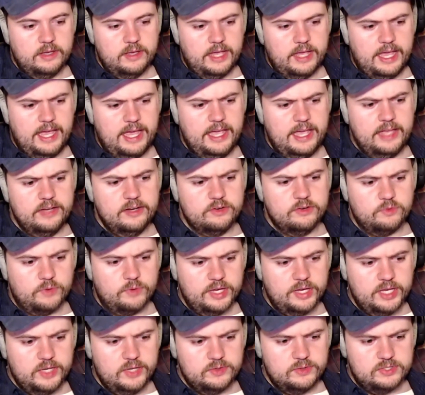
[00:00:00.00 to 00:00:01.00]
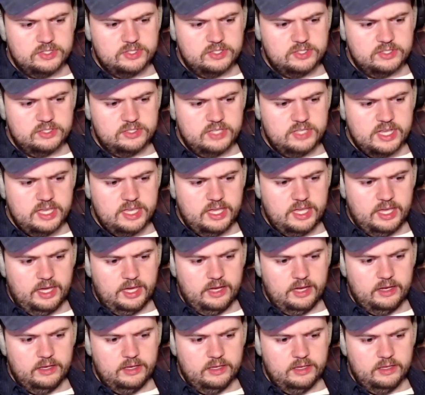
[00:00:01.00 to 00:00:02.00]
and Ringo
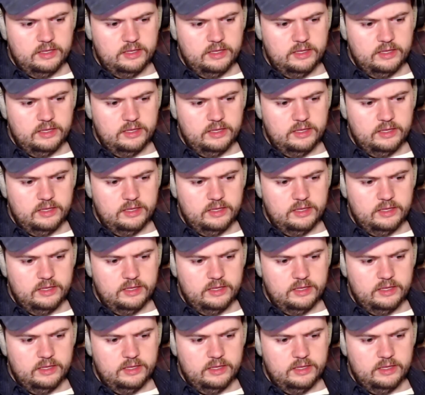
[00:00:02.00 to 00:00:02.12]
singing,